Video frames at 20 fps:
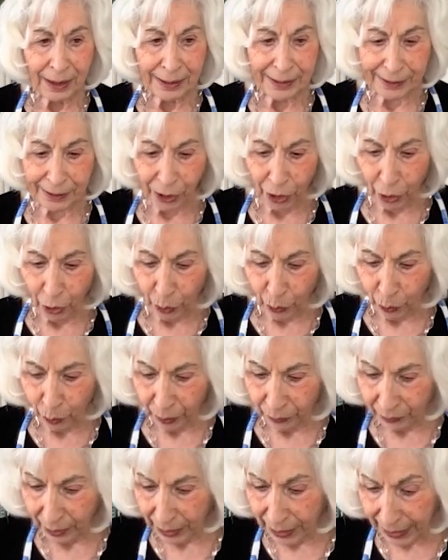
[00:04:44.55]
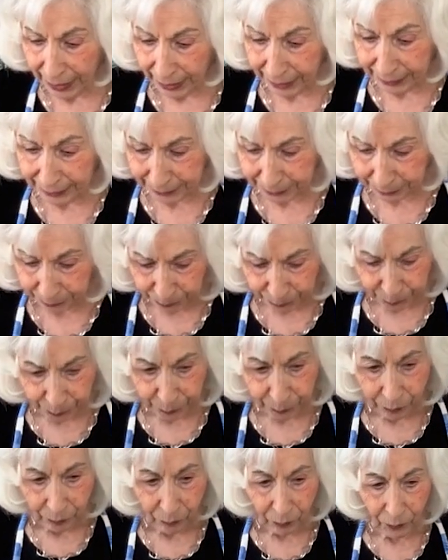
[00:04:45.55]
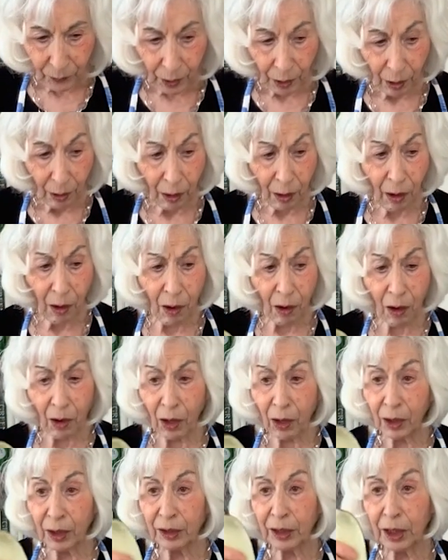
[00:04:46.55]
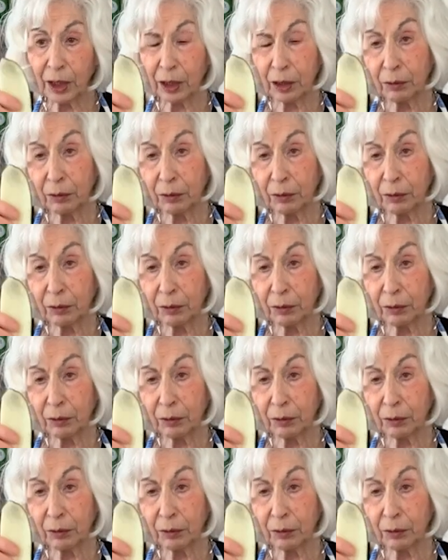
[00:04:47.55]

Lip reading: So the legs are,